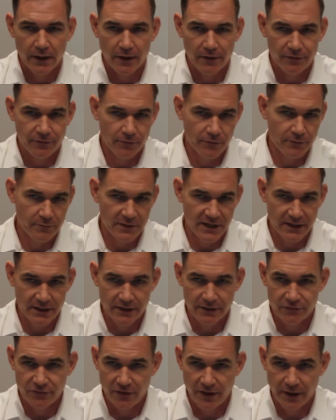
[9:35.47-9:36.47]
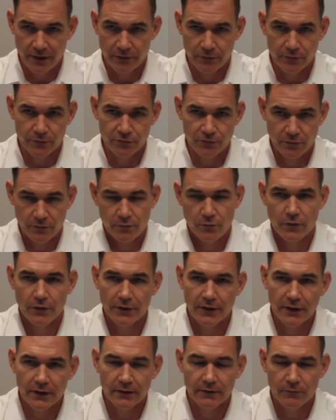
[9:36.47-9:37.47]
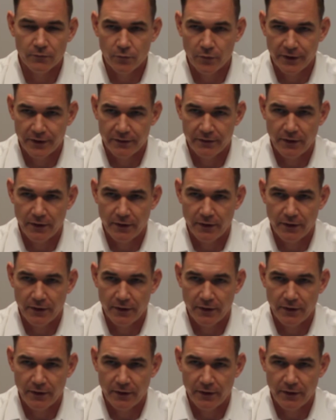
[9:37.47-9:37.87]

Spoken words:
through the media channels or working with